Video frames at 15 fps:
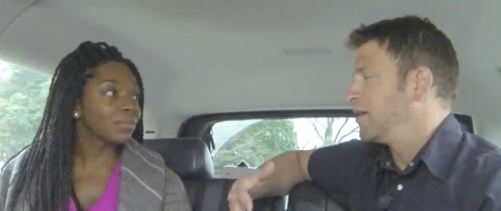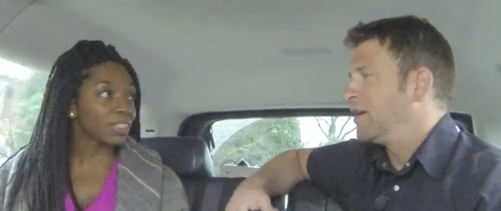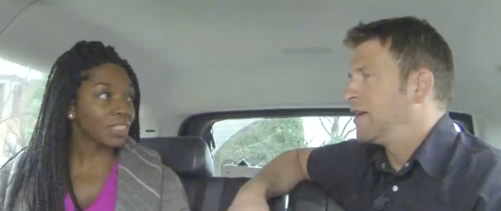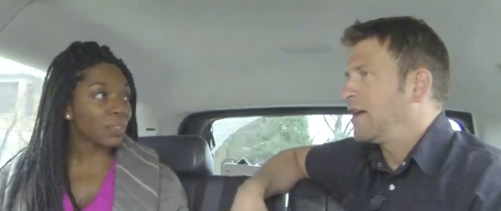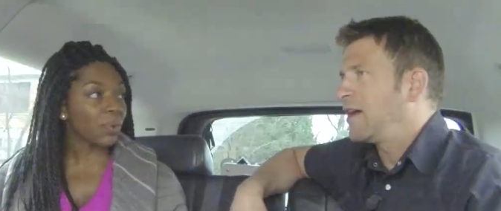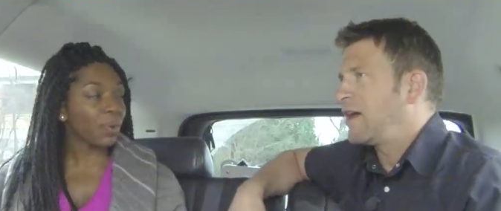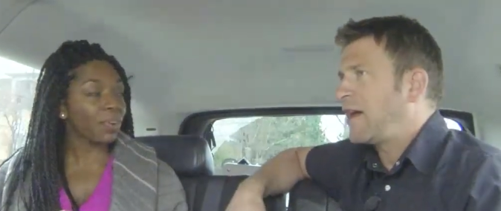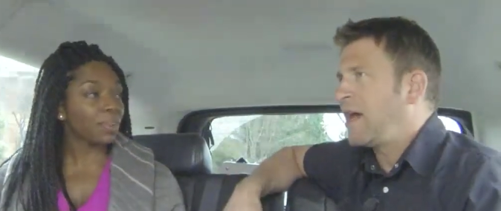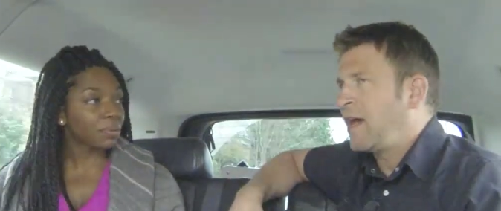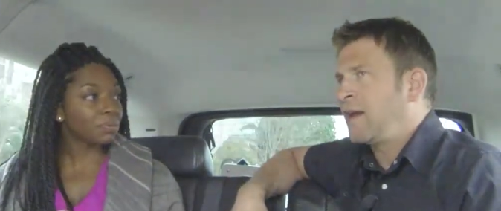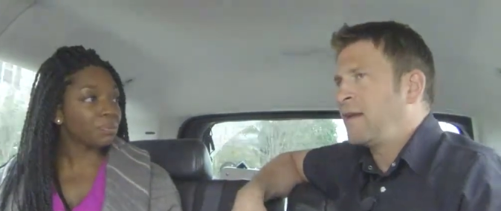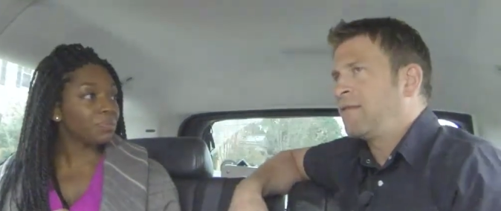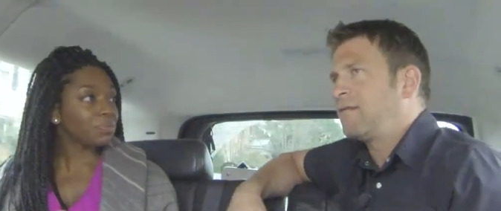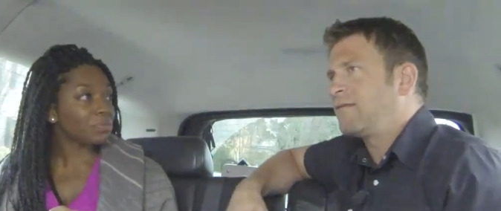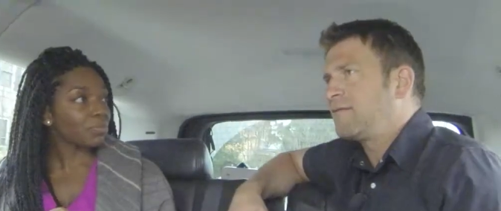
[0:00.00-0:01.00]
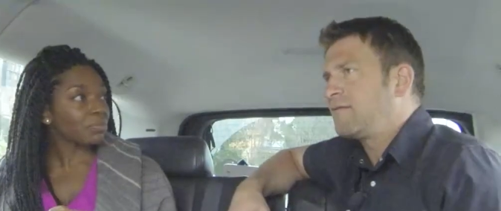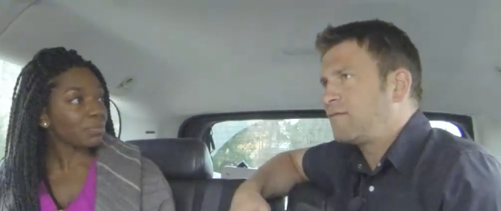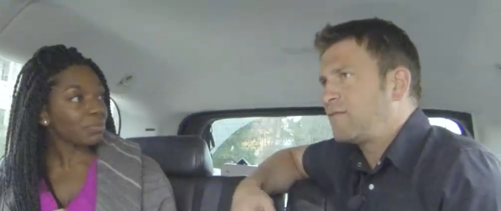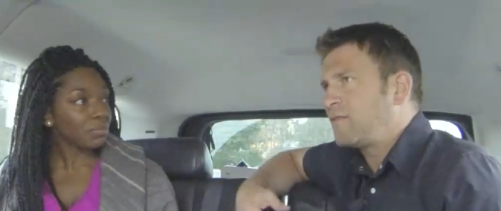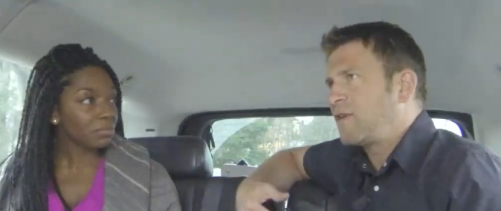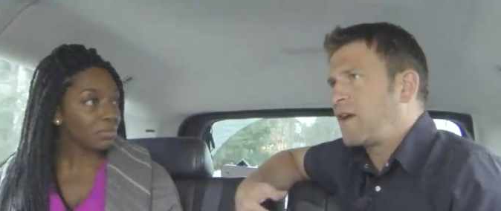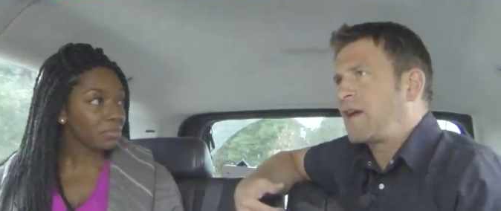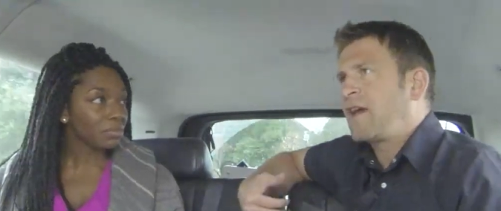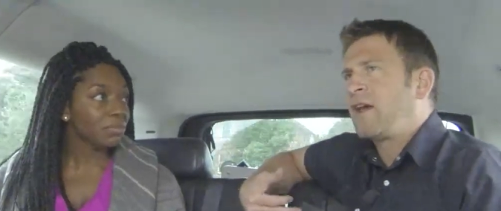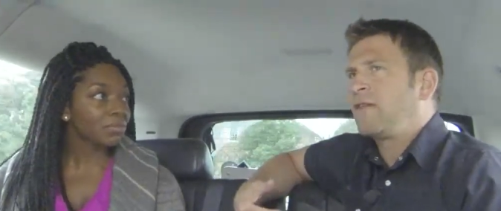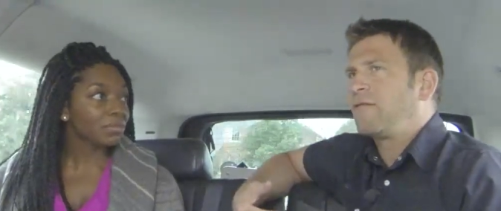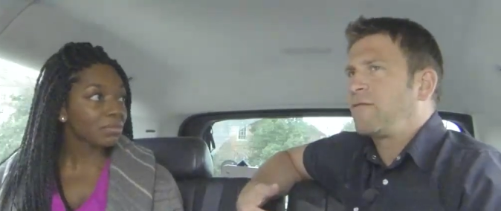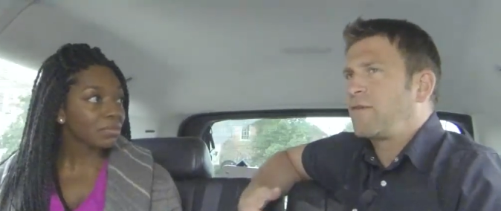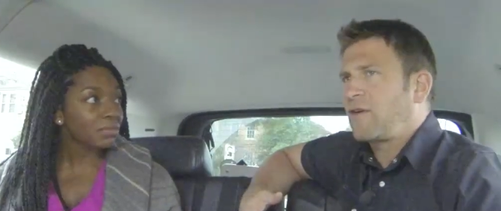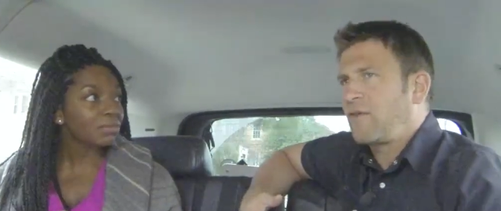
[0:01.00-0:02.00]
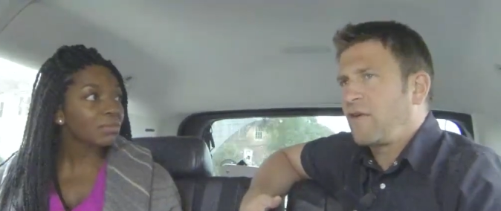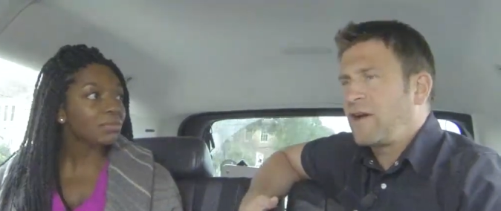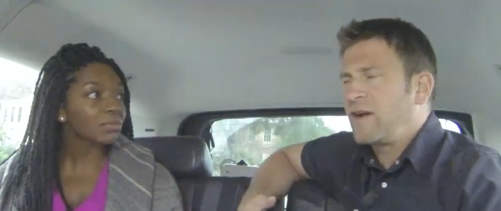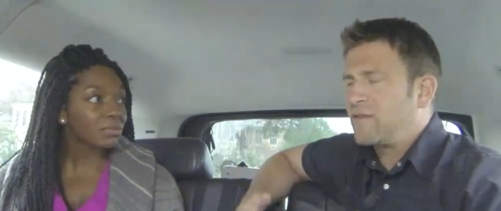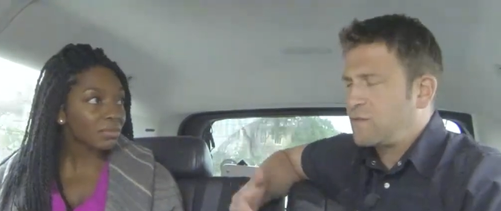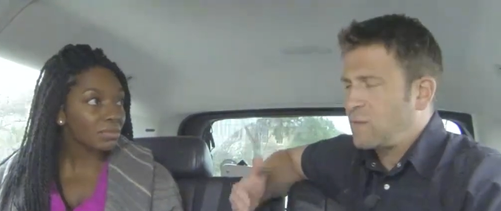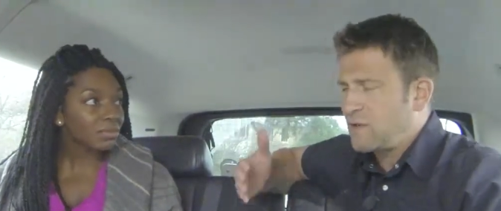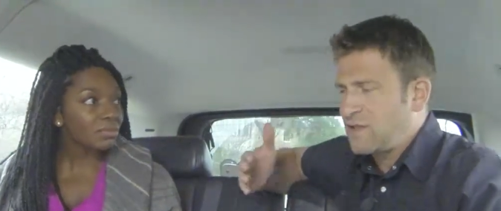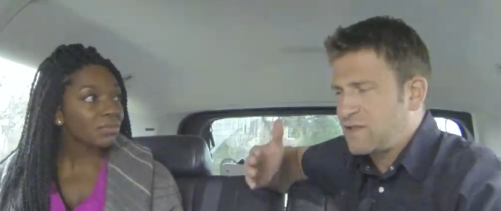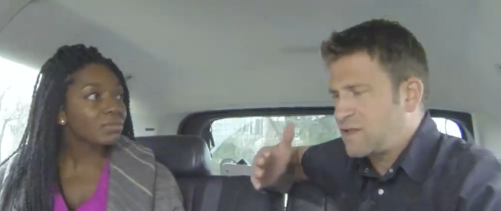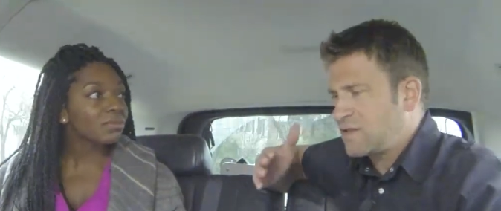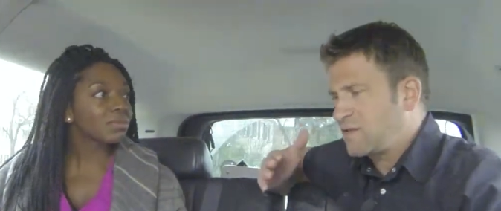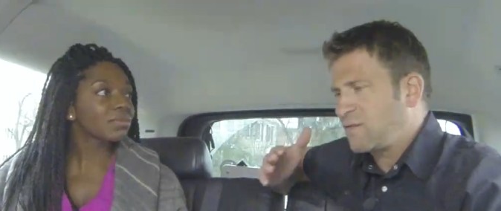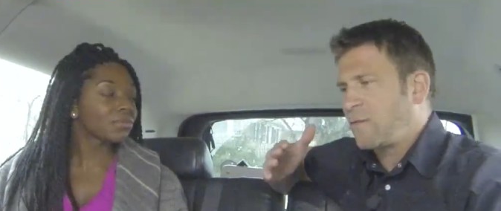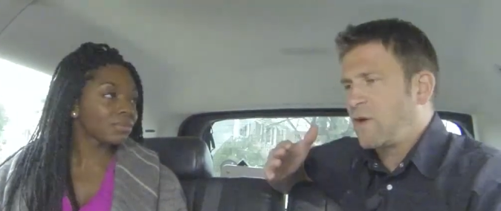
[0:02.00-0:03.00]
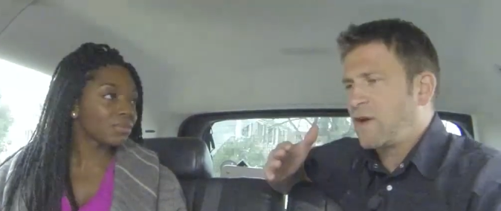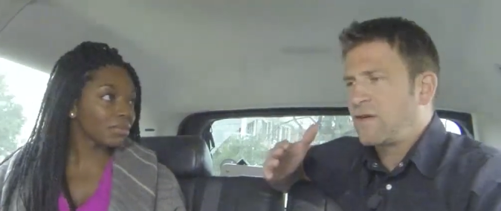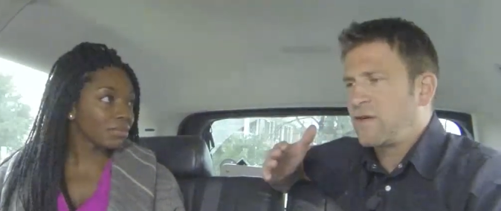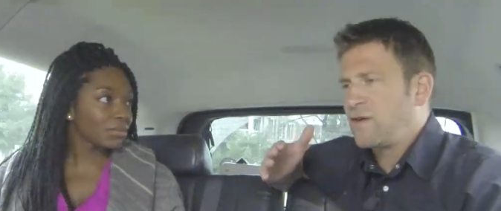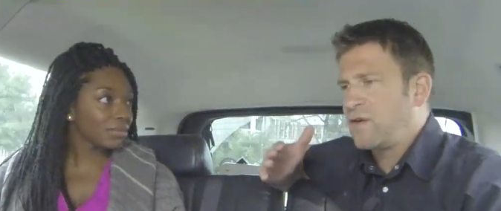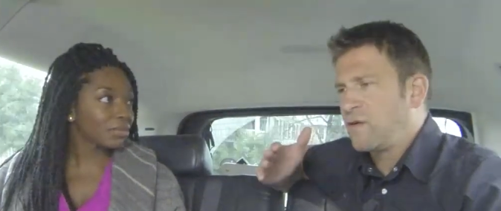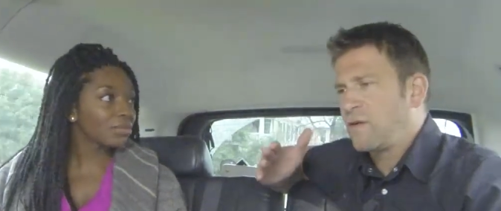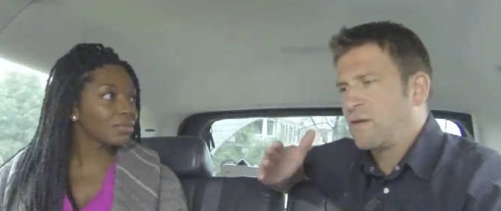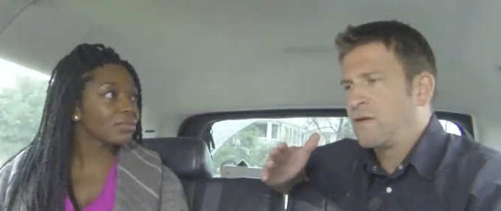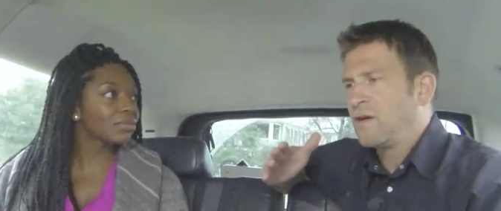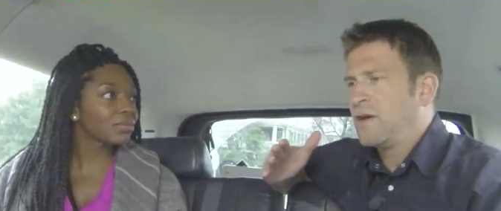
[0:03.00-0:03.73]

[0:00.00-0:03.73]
Speaker 1: That's right. And again, for creatives, where this is whether you're